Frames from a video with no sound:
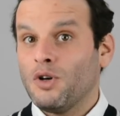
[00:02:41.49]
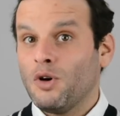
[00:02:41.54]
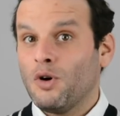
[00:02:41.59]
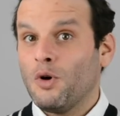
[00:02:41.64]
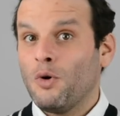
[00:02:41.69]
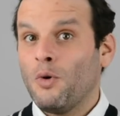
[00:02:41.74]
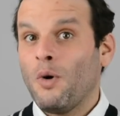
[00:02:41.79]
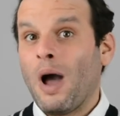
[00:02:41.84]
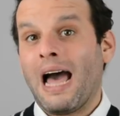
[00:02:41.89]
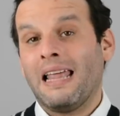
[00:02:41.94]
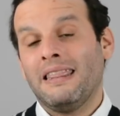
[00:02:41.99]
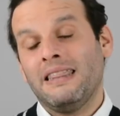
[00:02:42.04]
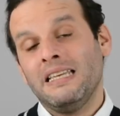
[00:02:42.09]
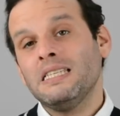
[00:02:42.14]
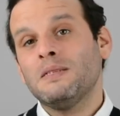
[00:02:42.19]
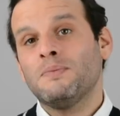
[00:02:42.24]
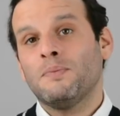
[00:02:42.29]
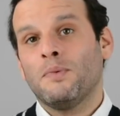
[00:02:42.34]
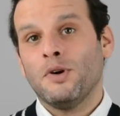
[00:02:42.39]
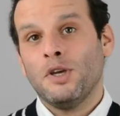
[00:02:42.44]
So
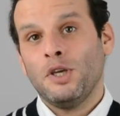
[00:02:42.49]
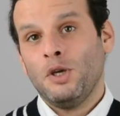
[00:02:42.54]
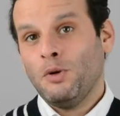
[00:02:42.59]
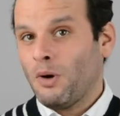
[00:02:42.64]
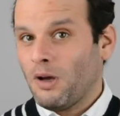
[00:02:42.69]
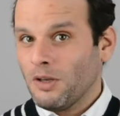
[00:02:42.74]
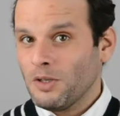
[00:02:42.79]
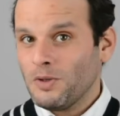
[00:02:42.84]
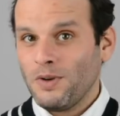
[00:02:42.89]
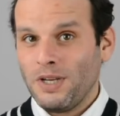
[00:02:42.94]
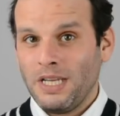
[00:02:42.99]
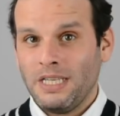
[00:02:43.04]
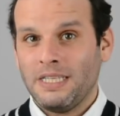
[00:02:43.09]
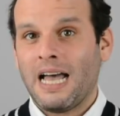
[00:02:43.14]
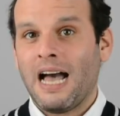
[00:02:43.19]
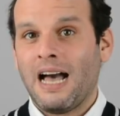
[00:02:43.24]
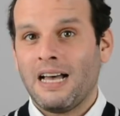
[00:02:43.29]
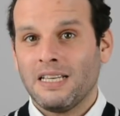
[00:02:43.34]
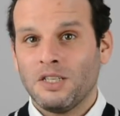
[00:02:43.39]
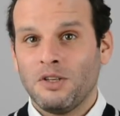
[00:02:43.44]
at this point, you
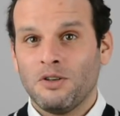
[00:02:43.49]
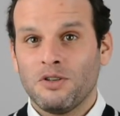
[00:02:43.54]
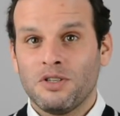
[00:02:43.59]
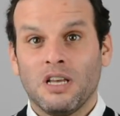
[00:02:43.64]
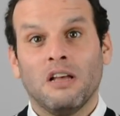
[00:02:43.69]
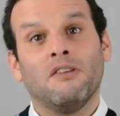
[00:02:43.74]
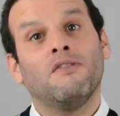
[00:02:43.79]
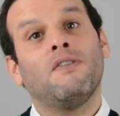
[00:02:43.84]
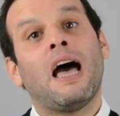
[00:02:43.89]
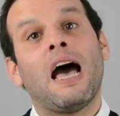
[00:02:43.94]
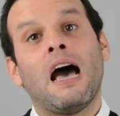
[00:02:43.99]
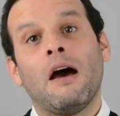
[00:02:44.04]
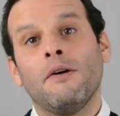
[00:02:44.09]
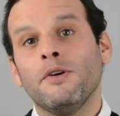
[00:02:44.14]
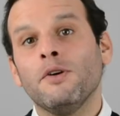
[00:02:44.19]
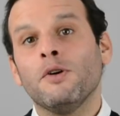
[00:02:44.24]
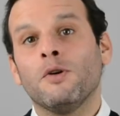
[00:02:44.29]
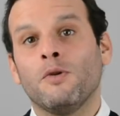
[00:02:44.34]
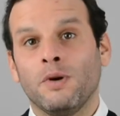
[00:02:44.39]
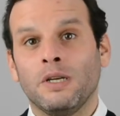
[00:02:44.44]
also need to ask
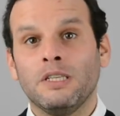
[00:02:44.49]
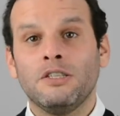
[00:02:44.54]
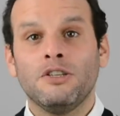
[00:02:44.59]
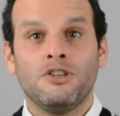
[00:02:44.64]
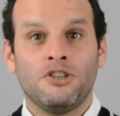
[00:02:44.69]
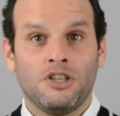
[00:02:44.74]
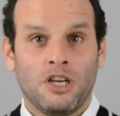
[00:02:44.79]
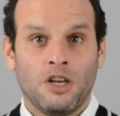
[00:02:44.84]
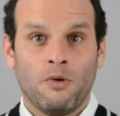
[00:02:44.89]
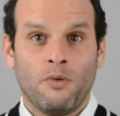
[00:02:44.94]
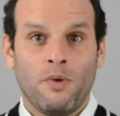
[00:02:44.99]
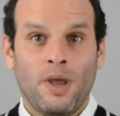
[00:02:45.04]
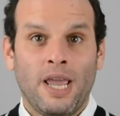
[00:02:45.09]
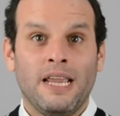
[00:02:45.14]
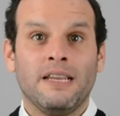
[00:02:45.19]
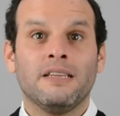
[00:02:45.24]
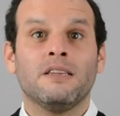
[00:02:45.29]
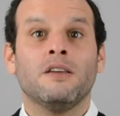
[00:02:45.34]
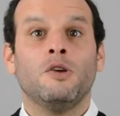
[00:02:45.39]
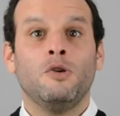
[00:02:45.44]
yourself how you're going to
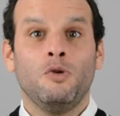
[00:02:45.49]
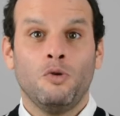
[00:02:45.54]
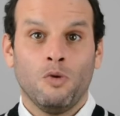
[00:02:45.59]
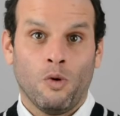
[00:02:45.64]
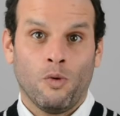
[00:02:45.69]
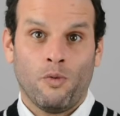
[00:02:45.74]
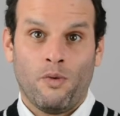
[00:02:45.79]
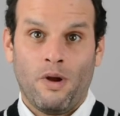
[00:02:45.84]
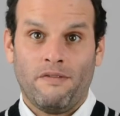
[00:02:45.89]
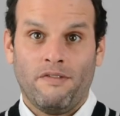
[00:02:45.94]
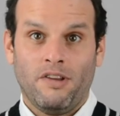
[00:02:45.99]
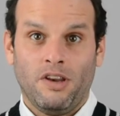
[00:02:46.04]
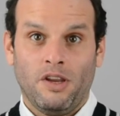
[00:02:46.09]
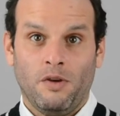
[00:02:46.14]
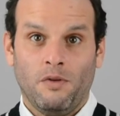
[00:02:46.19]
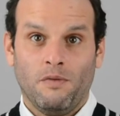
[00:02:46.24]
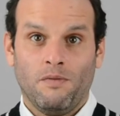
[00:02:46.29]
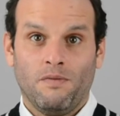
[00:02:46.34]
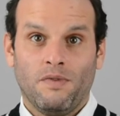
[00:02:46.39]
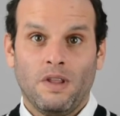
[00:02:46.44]
generate your
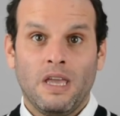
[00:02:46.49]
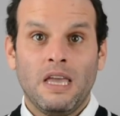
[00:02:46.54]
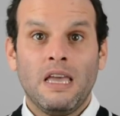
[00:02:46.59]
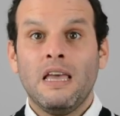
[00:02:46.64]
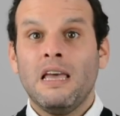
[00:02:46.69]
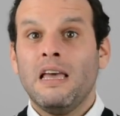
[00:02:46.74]
revenue.